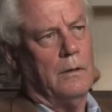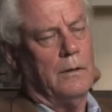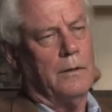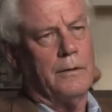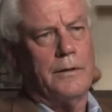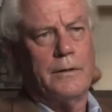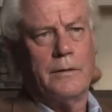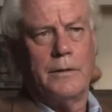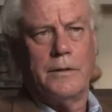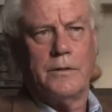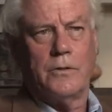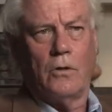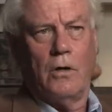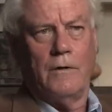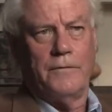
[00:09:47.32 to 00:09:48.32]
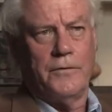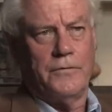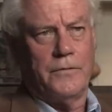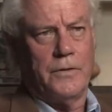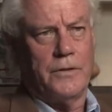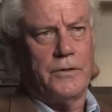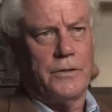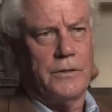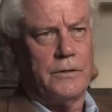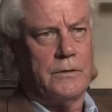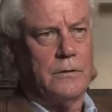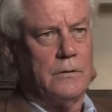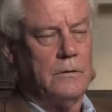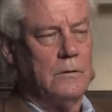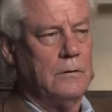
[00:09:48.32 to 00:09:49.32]
Their theory is office furnishings.
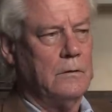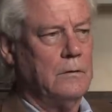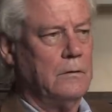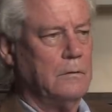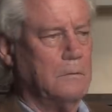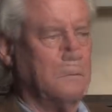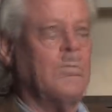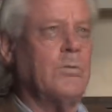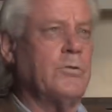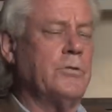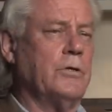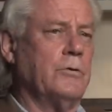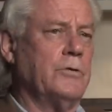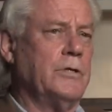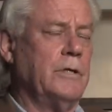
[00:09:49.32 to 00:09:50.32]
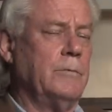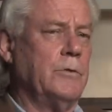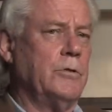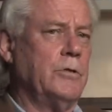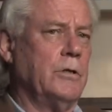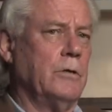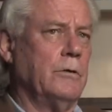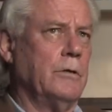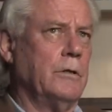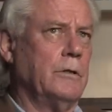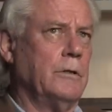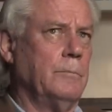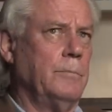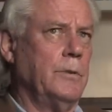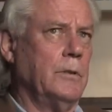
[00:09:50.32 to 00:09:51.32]
Well, the photos don't seem to show
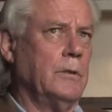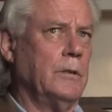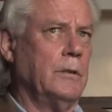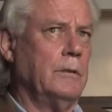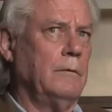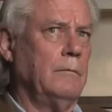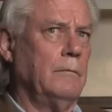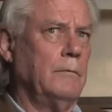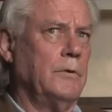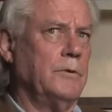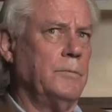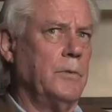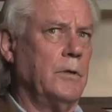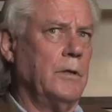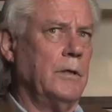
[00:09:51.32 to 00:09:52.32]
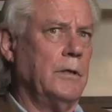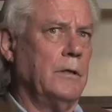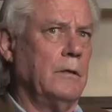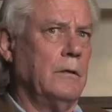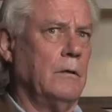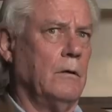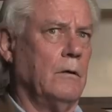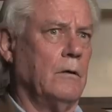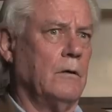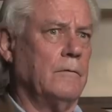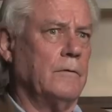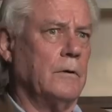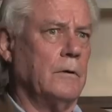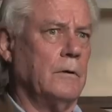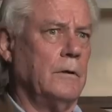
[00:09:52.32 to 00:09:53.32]
that the building was burning all
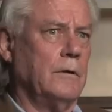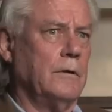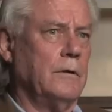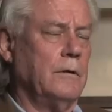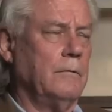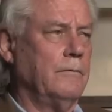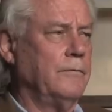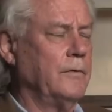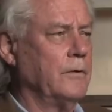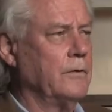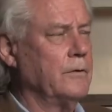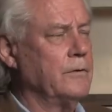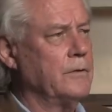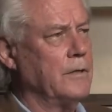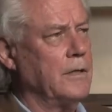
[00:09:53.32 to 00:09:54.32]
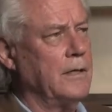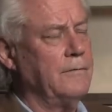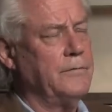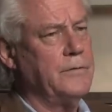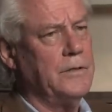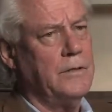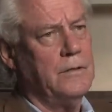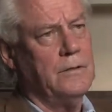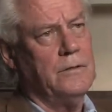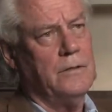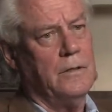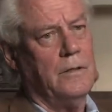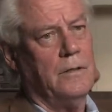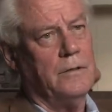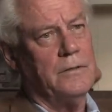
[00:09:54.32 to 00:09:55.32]
over. The photos that I've seen
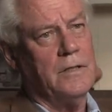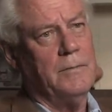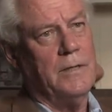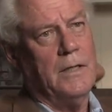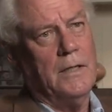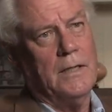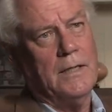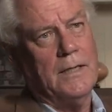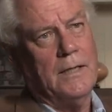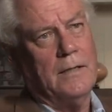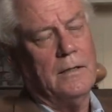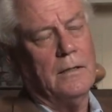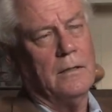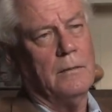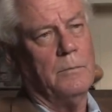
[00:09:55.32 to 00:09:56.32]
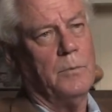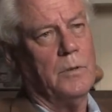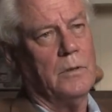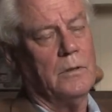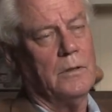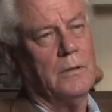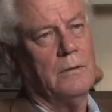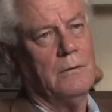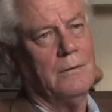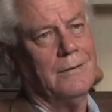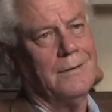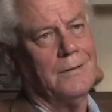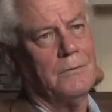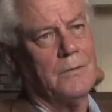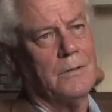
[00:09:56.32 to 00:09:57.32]
seem to indicate that
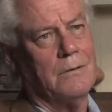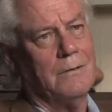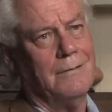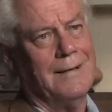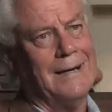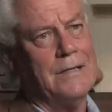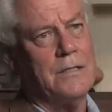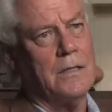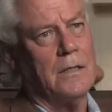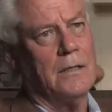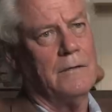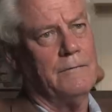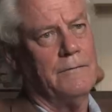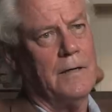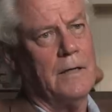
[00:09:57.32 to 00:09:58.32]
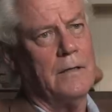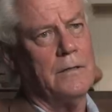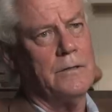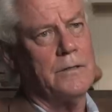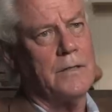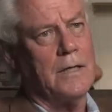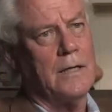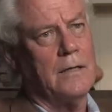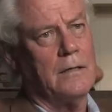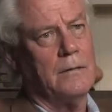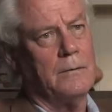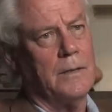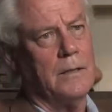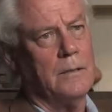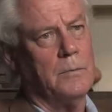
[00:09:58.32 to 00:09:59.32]
that there were isolated fires scattered
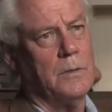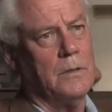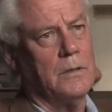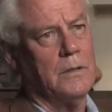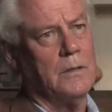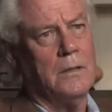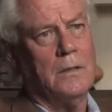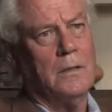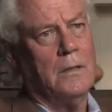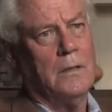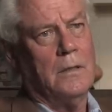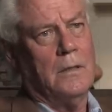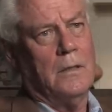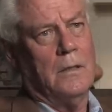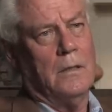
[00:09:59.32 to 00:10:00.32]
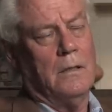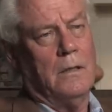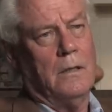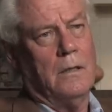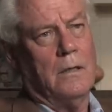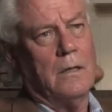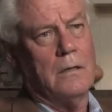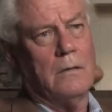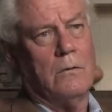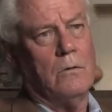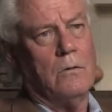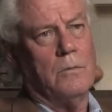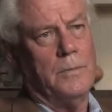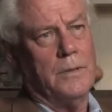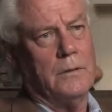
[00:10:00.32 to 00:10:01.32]
around the building, and not the
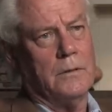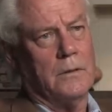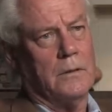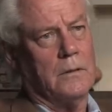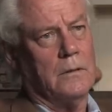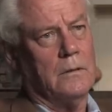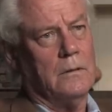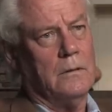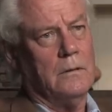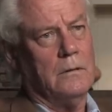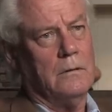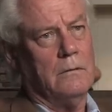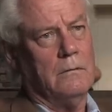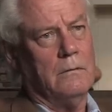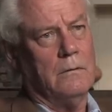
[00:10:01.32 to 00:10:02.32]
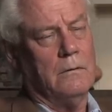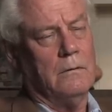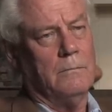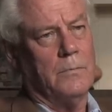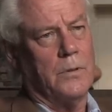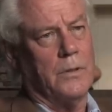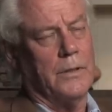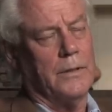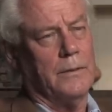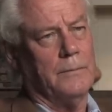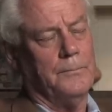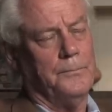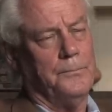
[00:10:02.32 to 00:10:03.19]
whole building burning.